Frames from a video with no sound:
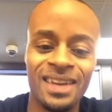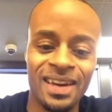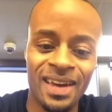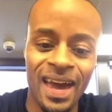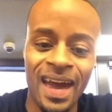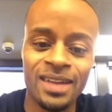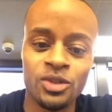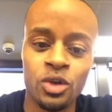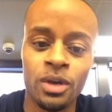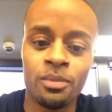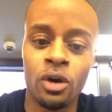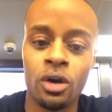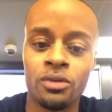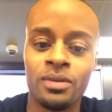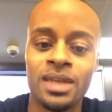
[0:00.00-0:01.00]
yeah, at Dre
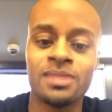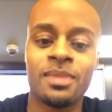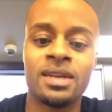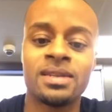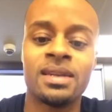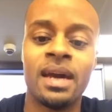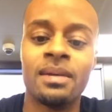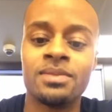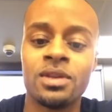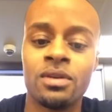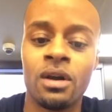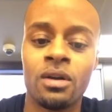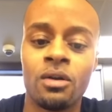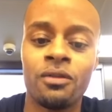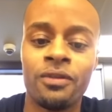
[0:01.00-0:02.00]
Baldwin, that's my snap. So
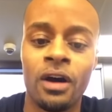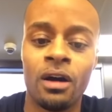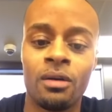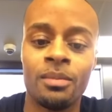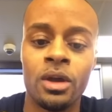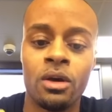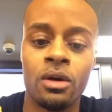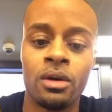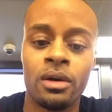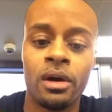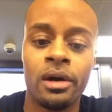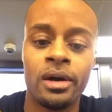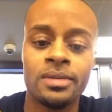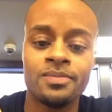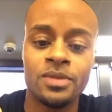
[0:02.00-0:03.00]
y'all go follow me on,
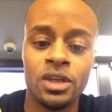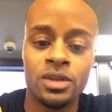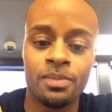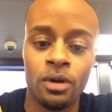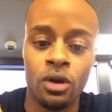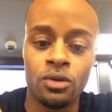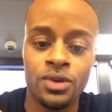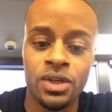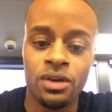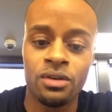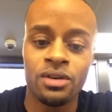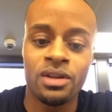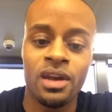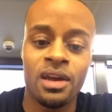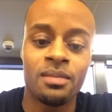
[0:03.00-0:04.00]
uh, it below
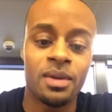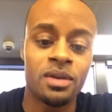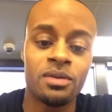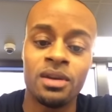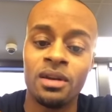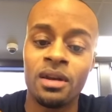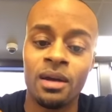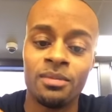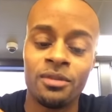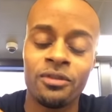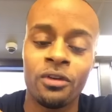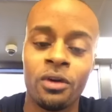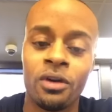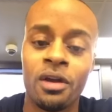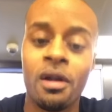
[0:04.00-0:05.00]
zero today. Man, you need to come to
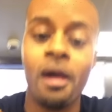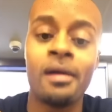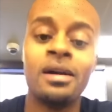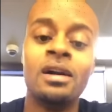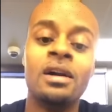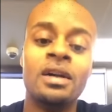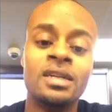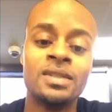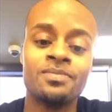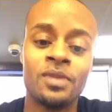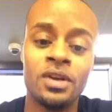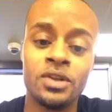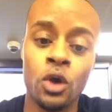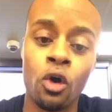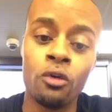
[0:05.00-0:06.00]
Florida.
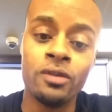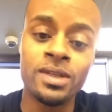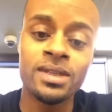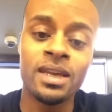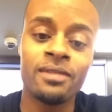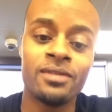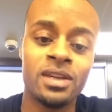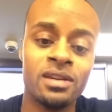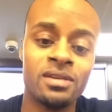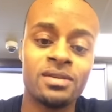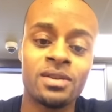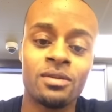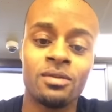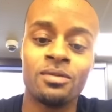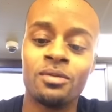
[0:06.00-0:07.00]
It's over 70,
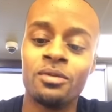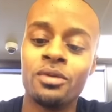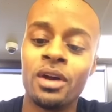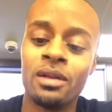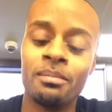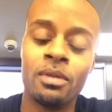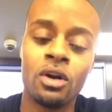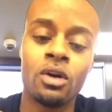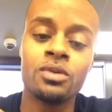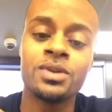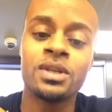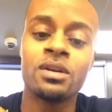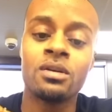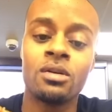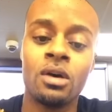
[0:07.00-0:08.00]
so you got below
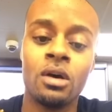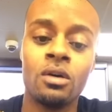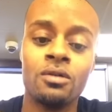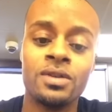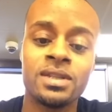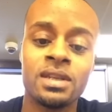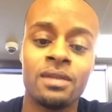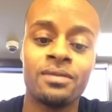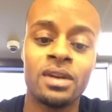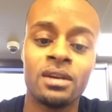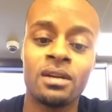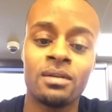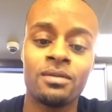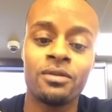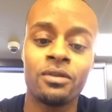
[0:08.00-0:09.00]
zero or over 70,
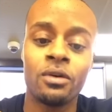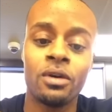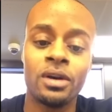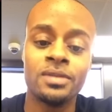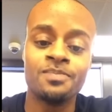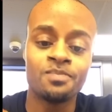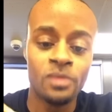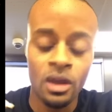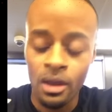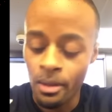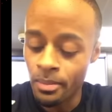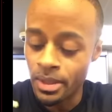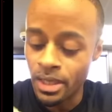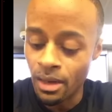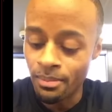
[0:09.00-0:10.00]
come to Florida.
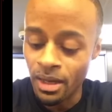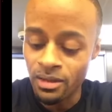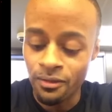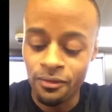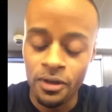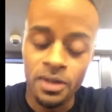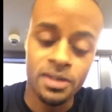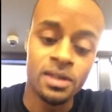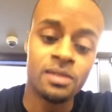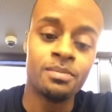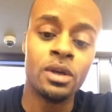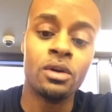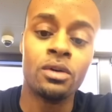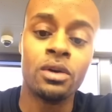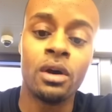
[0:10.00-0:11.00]
But yeah, I'm about to finish this
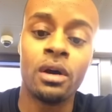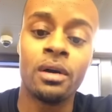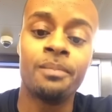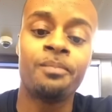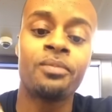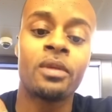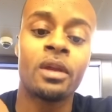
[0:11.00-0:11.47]
meal, y'all.